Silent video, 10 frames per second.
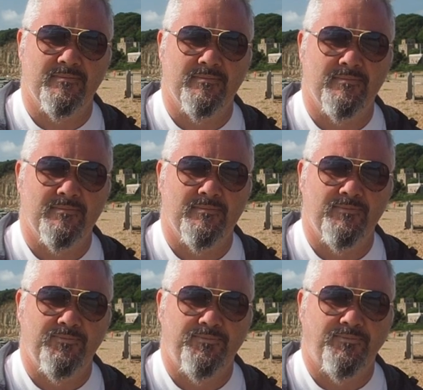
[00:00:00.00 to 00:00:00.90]

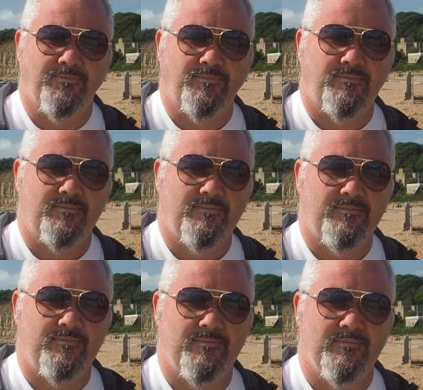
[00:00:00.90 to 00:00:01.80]

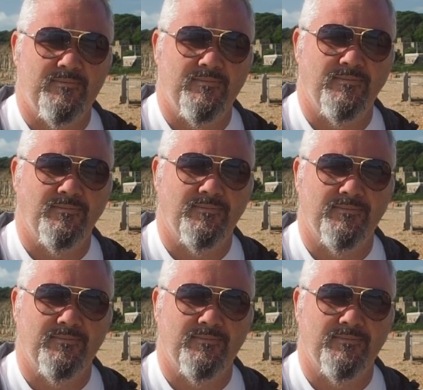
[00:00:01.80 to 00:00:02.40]
The person shown says nothing.